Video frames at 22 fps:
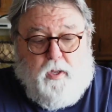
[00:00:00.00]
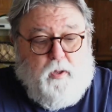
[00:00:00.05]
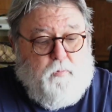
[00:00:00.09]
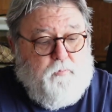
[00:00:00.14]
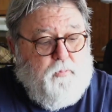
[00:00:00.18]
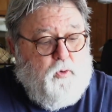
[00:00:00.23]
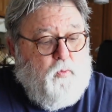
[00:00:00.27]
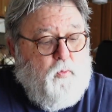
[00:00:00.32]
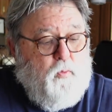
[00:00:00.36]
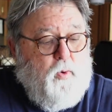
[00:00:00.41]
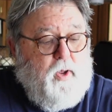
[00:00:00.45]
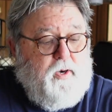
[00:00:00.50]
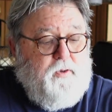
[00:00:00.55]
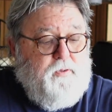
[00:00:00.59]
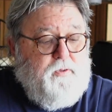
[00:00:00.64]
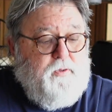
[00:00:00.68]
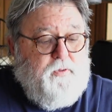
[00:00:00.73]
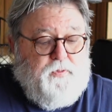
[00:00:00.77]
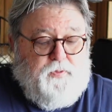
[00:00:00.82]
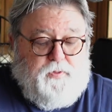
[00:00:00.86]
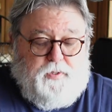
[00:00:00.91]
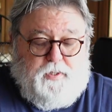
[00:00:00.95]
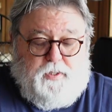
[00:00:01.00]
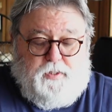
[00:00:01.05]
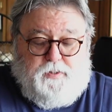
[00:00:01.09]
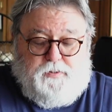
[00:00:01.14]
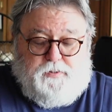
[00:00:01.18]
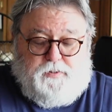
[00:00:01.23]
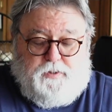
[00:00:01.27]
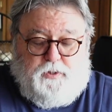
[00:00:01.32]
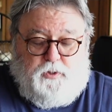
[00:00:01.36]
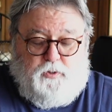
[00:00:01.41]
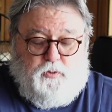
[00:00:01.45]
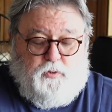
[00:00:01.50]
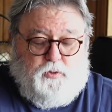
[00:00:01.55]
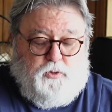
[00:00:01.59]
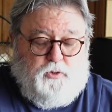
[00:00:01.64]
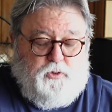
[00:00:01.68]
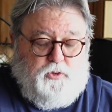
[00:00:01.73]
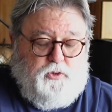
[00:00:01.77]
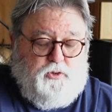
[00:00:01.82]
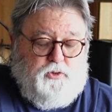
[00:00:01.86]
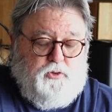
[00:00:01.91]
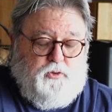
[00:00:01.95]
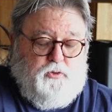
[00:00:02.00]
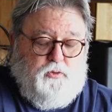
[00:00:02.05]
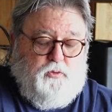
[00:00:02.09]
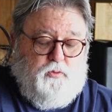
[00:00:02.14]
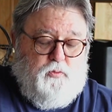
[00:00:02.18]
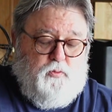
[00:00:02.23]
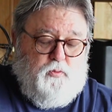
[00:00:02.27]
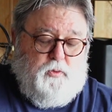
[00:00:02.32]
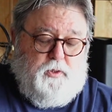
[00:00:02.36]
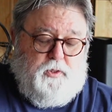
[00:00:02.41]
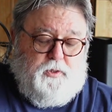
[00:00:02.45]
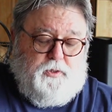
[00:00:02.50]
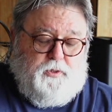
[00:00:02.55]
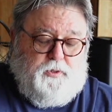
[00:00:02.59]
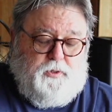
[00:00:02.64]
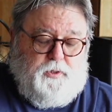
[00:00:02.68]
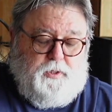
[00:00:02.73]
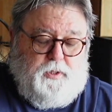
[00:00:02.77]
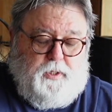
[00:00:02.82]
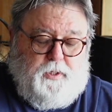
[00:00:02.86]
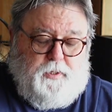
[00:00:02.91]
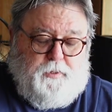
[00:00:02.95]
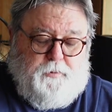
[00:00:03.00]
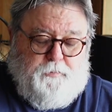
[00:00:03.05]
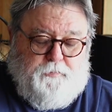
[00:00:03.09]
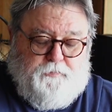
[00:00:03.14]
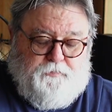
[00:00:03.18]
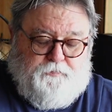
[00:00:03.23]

But one of the things that you can do with the